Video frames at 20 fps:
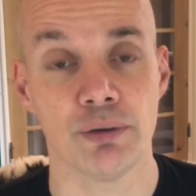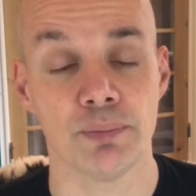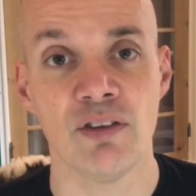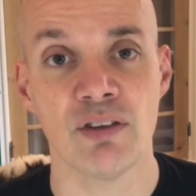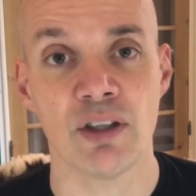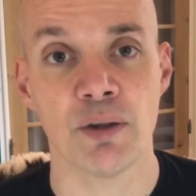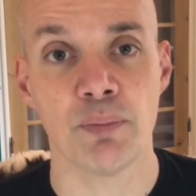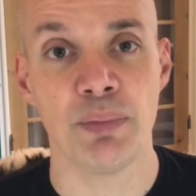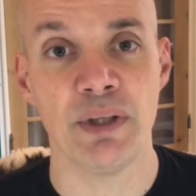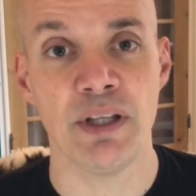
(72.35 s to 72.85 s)
These
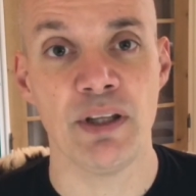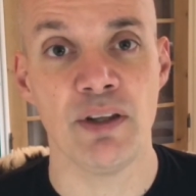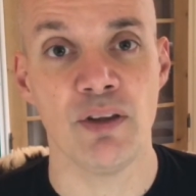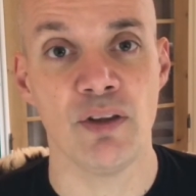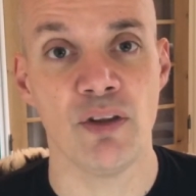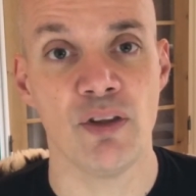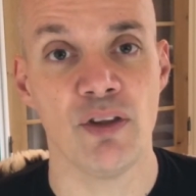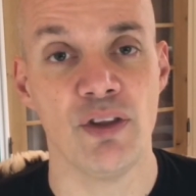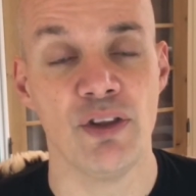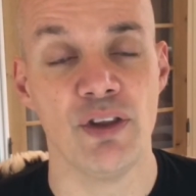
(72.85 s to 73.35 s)
can
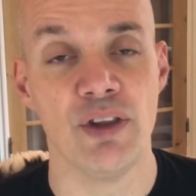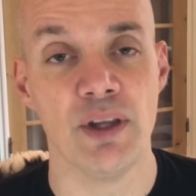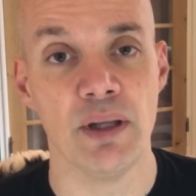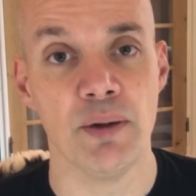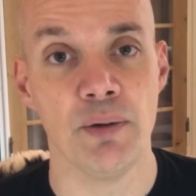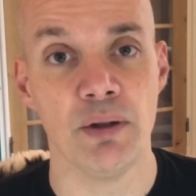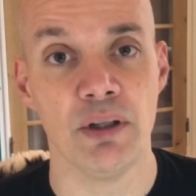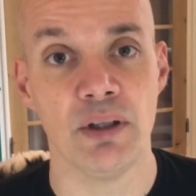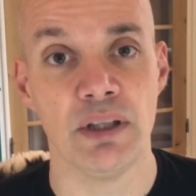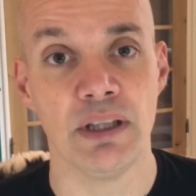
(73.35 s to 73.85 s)
be
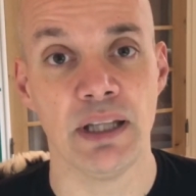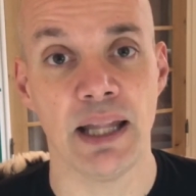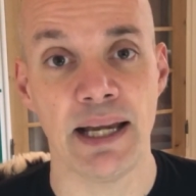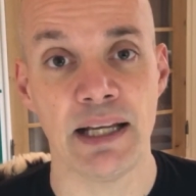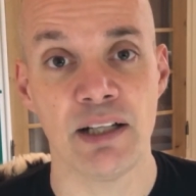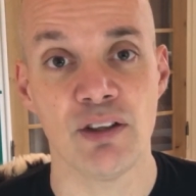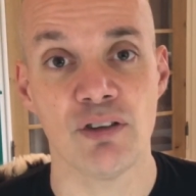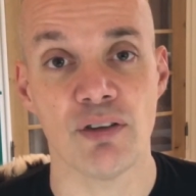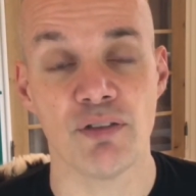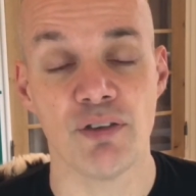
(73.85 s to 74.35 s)
the
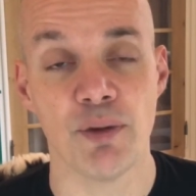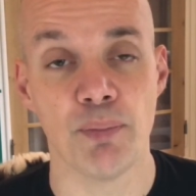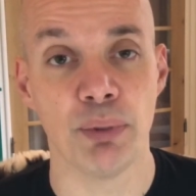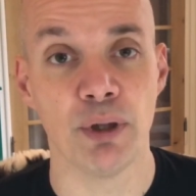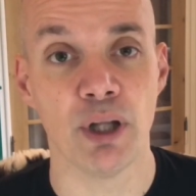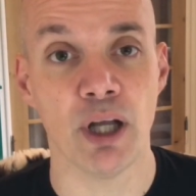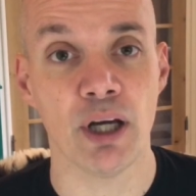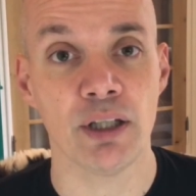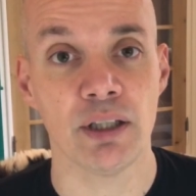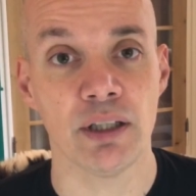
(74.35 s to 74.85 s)
lines of the
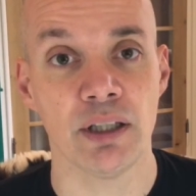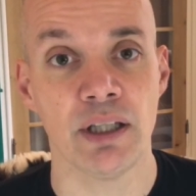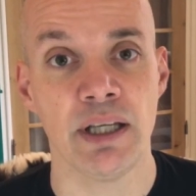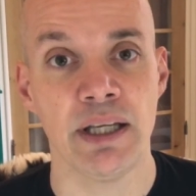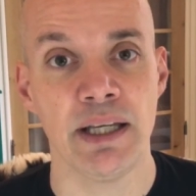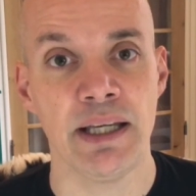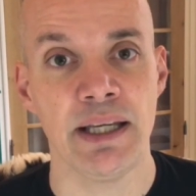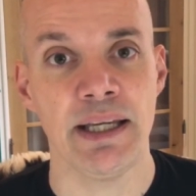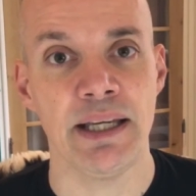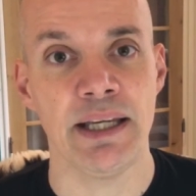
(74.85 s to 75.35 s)
plot,
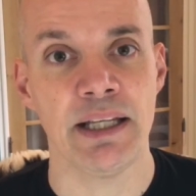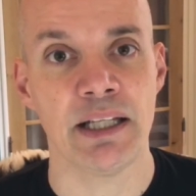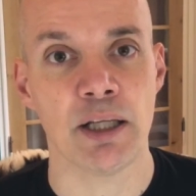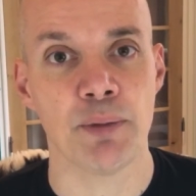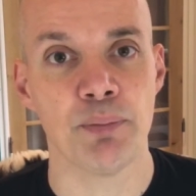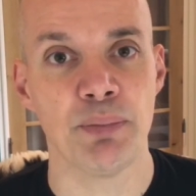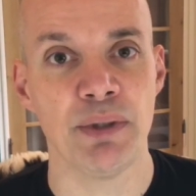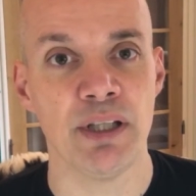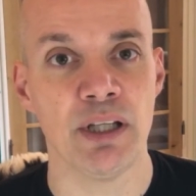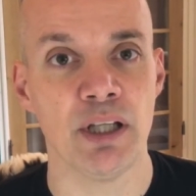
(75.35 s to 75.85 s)
it
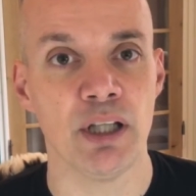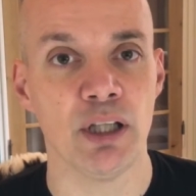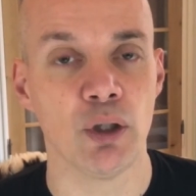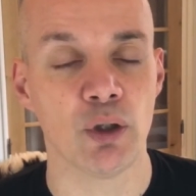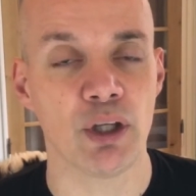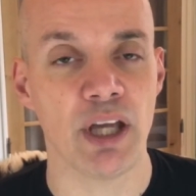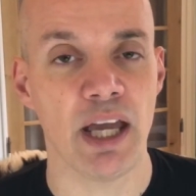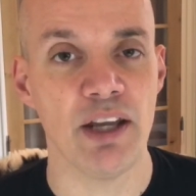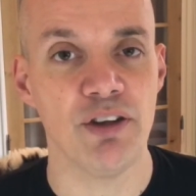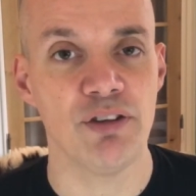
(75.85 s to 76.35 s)
can be
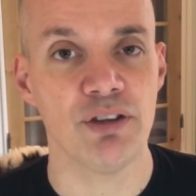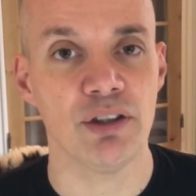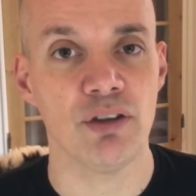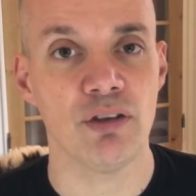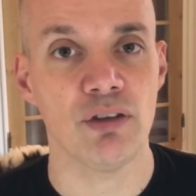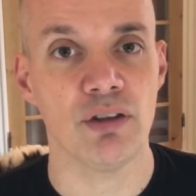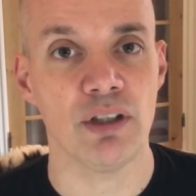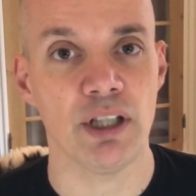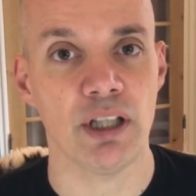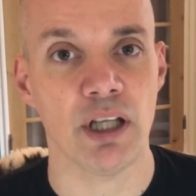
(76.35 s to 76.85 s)

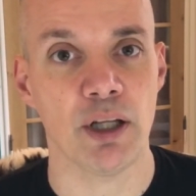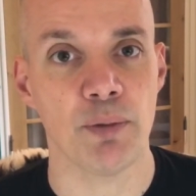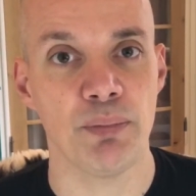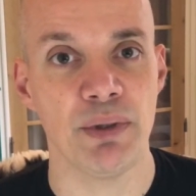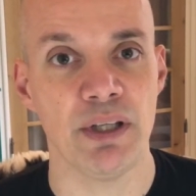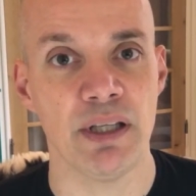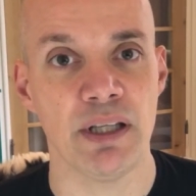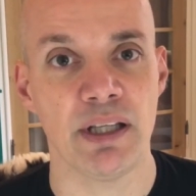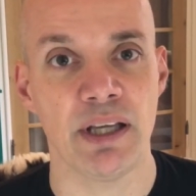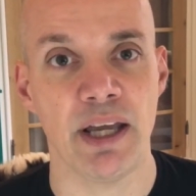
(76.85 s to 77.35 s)
locations, it can
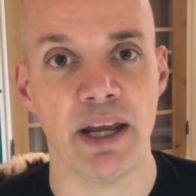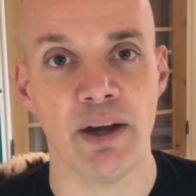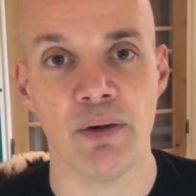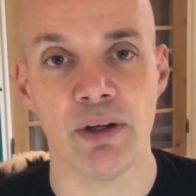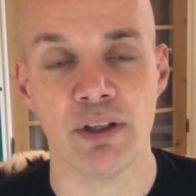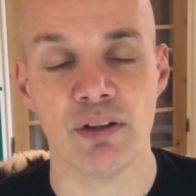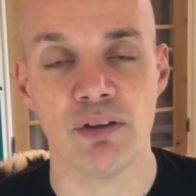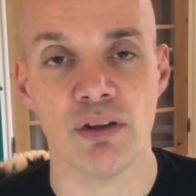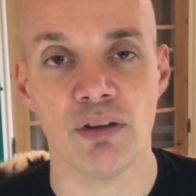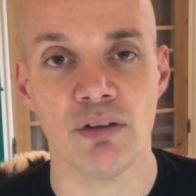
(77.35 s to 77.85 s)
be
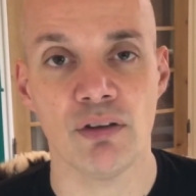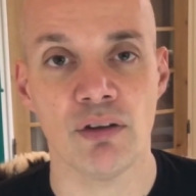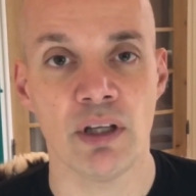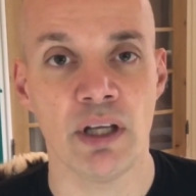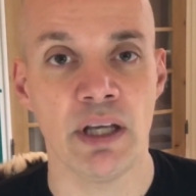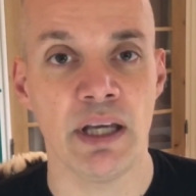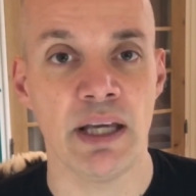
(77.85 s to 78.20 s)
characters,